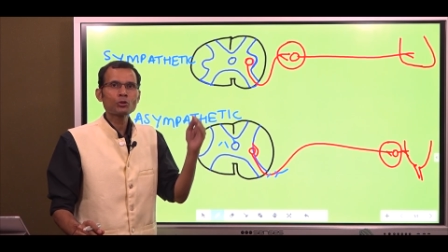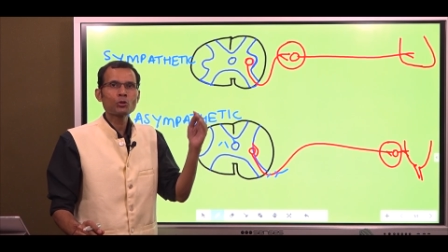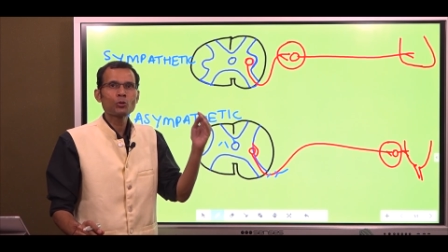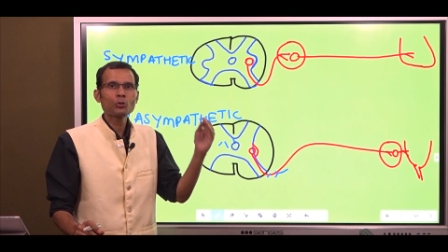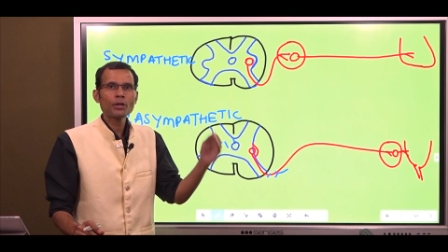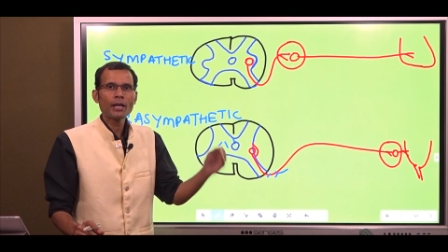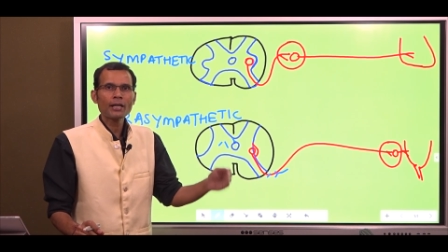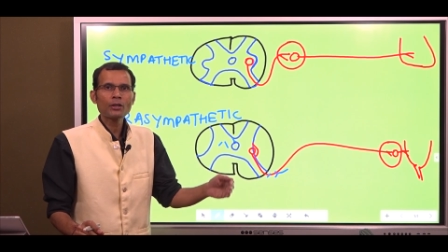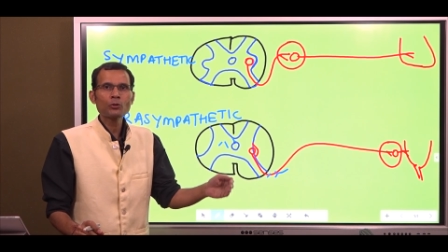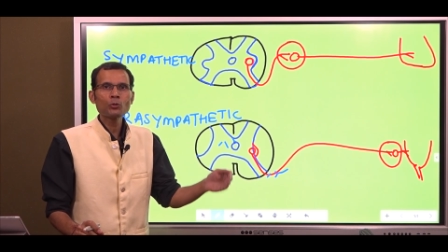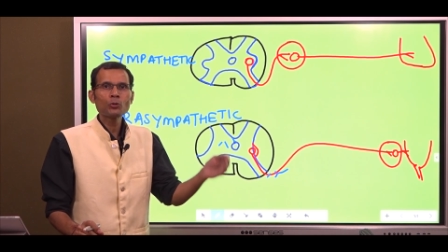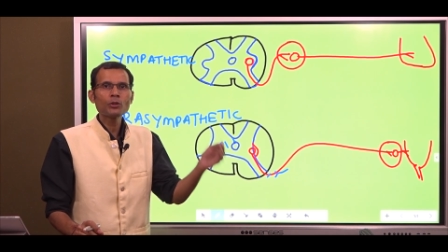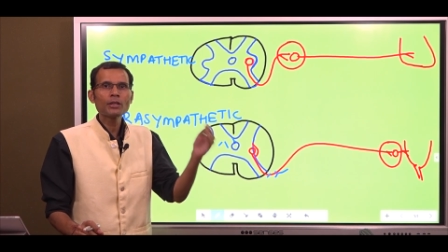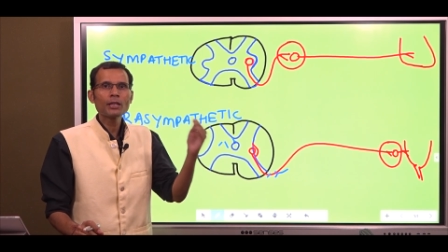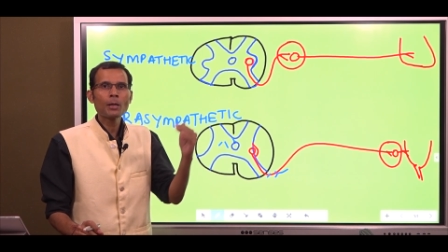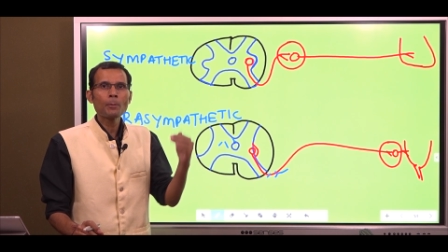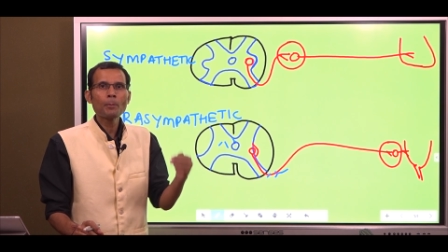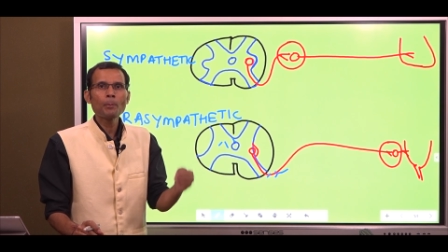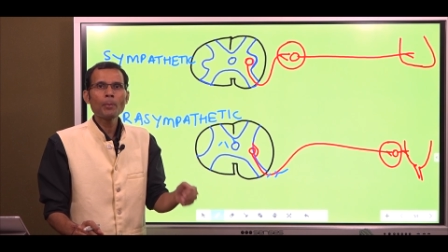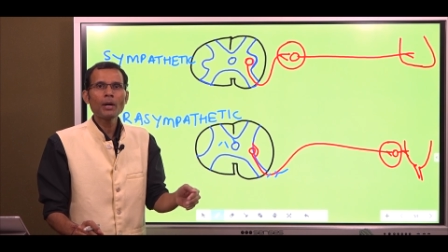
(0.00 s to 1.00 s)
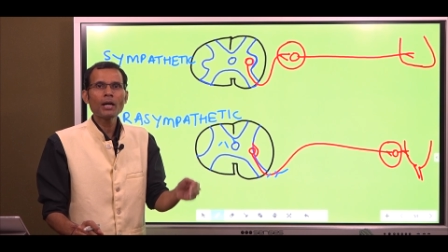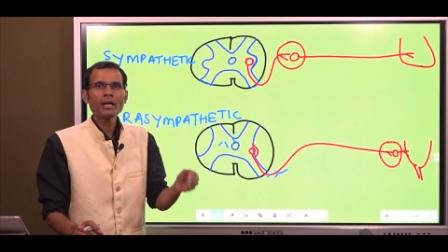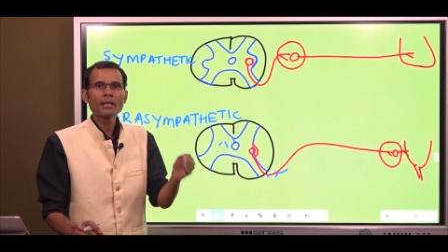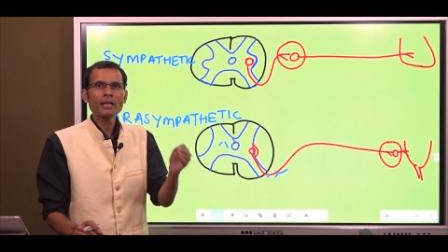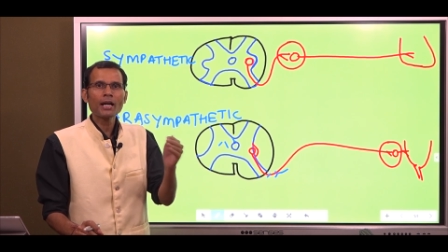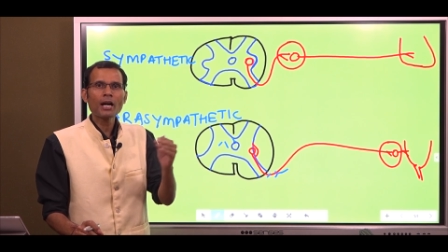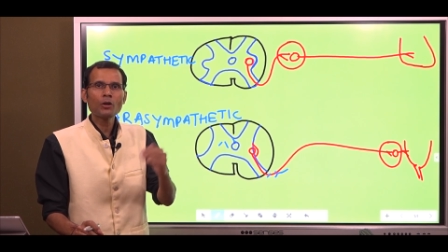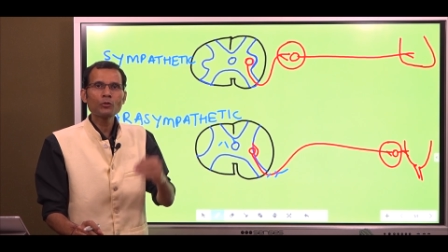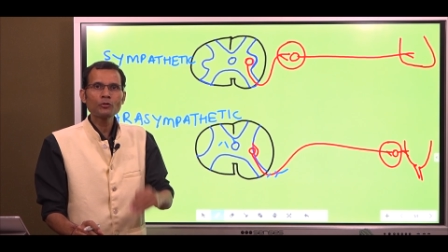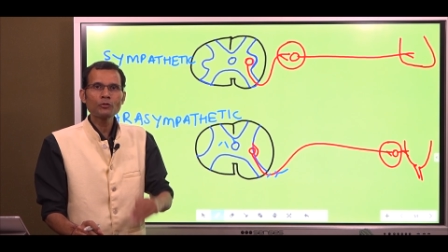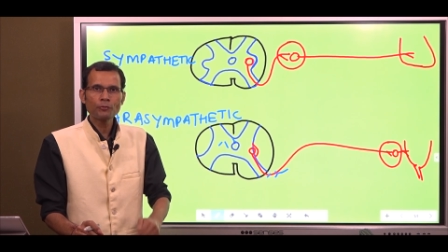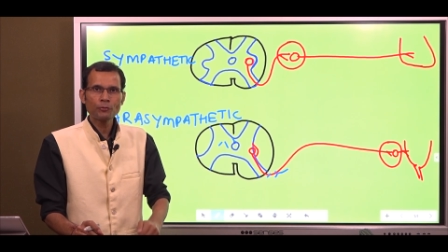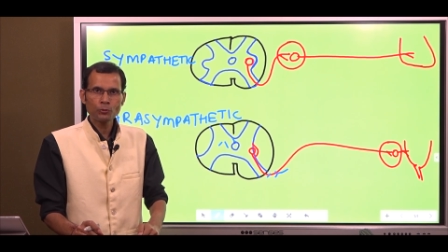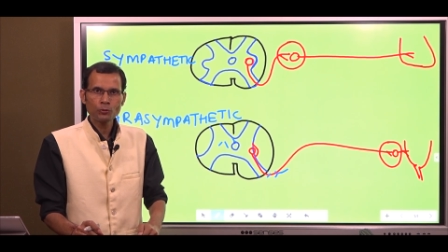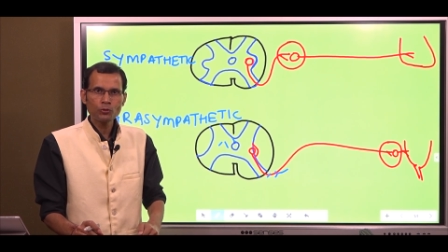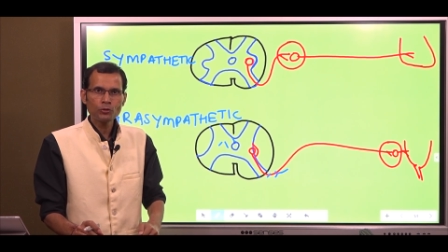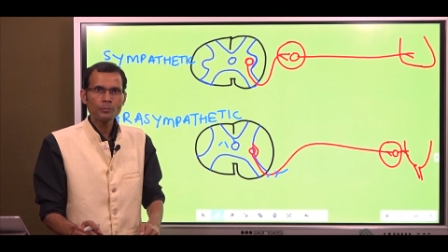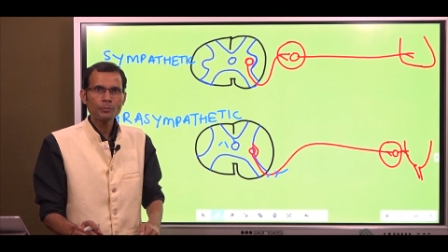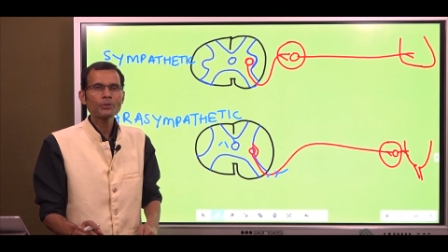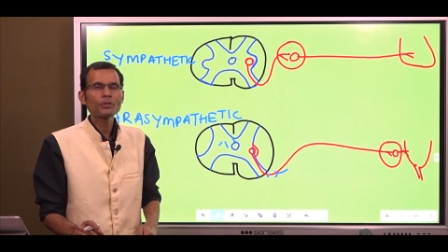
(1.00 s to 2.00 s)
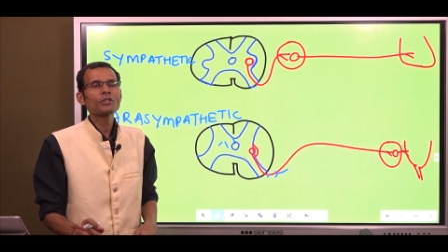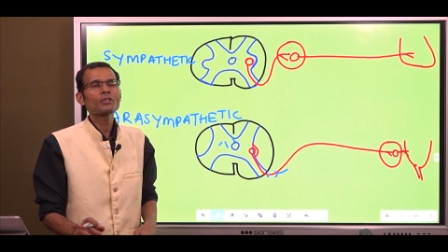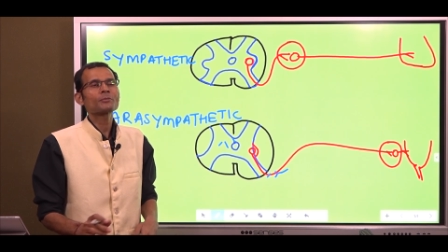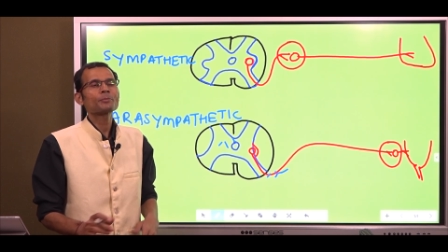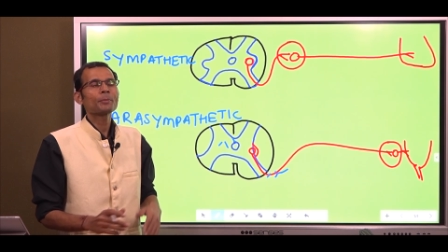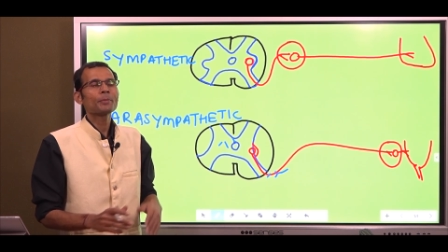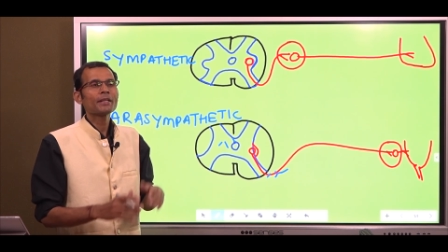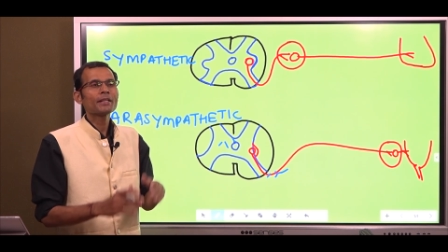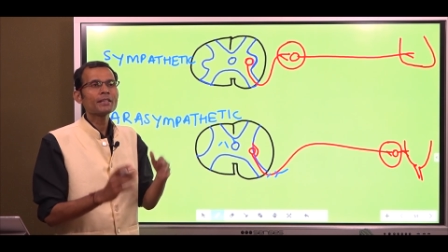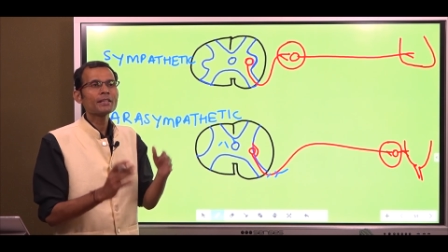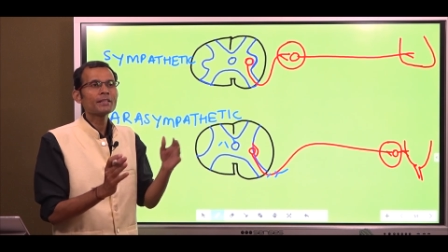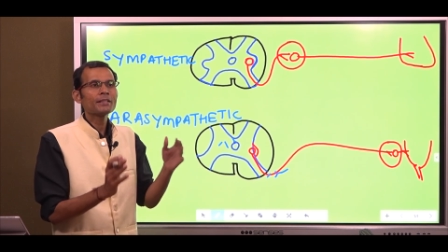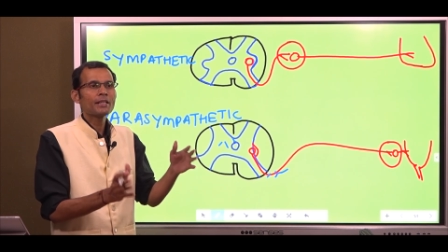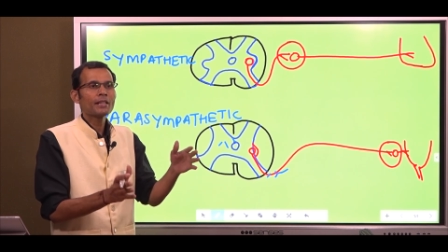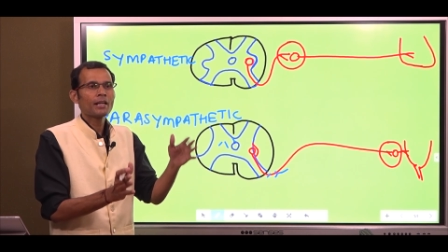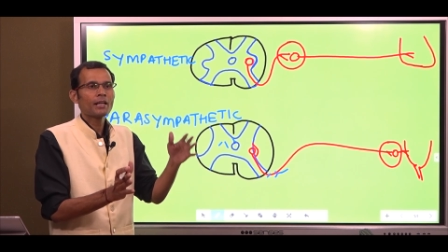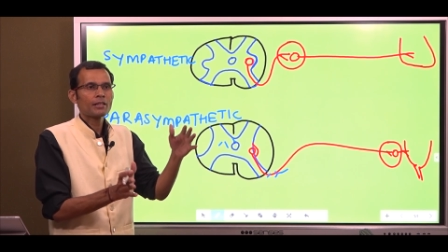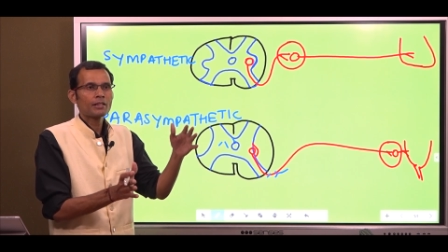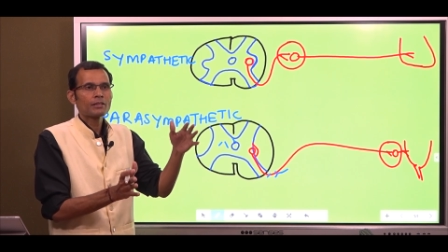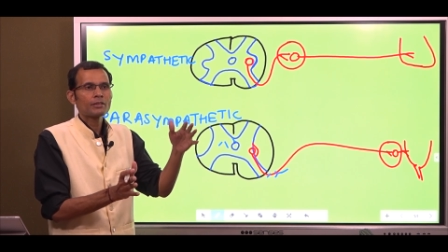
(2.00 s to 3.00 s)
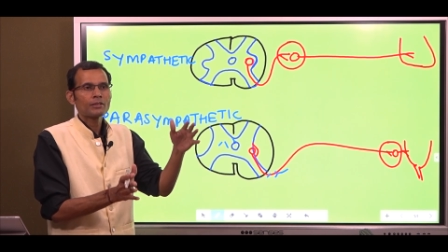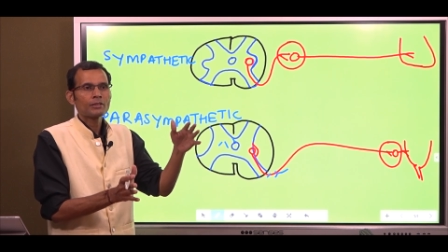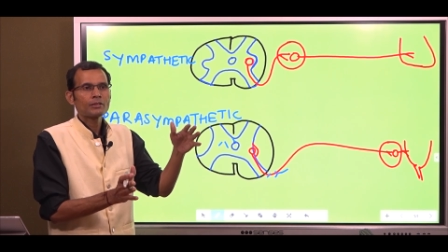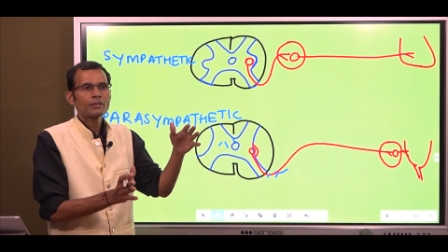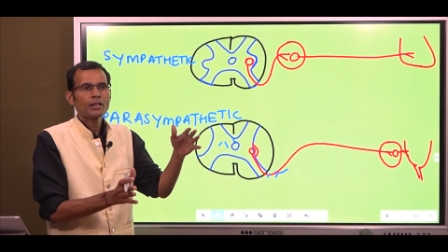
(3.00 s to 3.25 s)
thoracolumbar outflow because mainly they are